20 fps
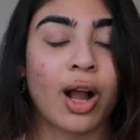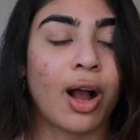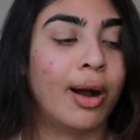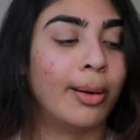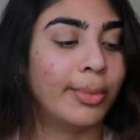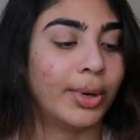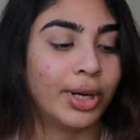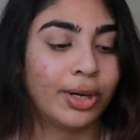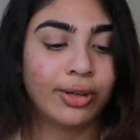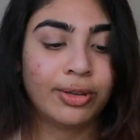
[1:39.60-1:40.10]

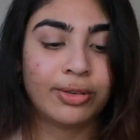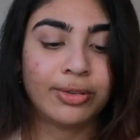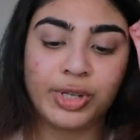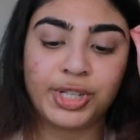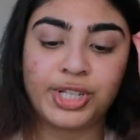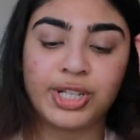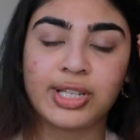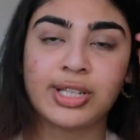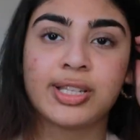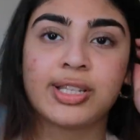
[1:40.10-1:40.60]
combo,
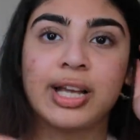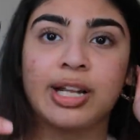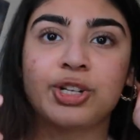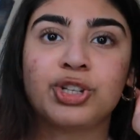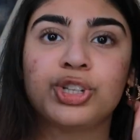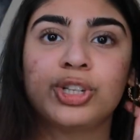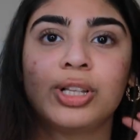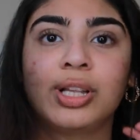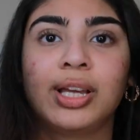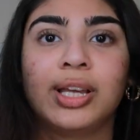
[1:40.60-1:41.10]
which is
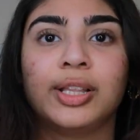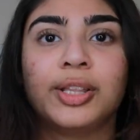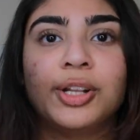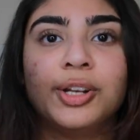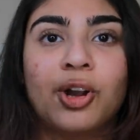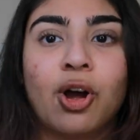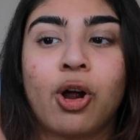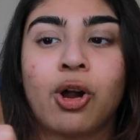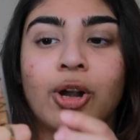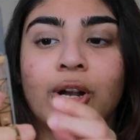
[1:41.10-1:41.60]
essentially the
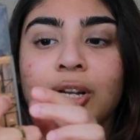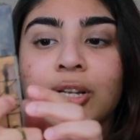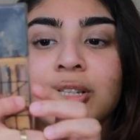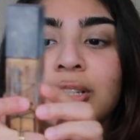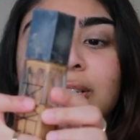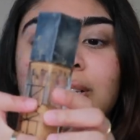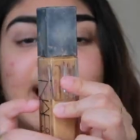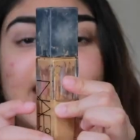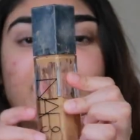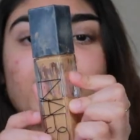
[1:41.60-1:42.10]

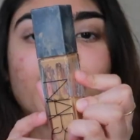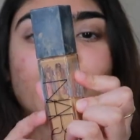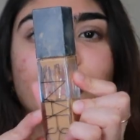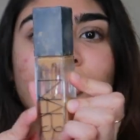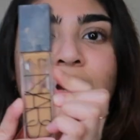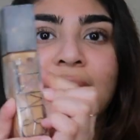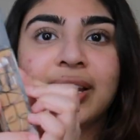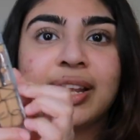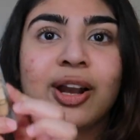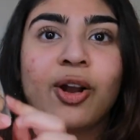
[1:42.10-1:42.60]
NARS Natural
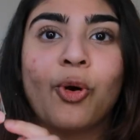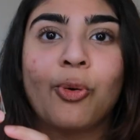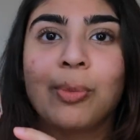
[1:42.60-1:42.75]
Radiant.